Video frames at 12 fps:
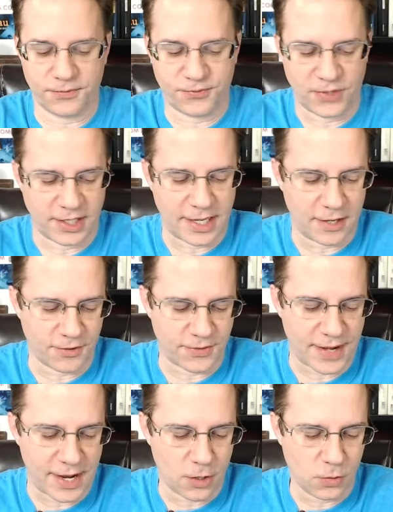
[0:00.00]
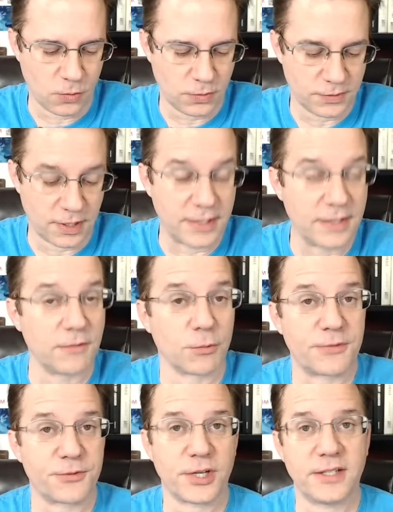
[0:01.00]
filling out now in
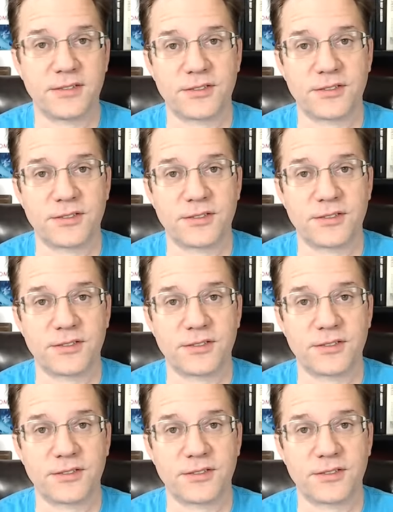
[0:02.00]
Reef Trace.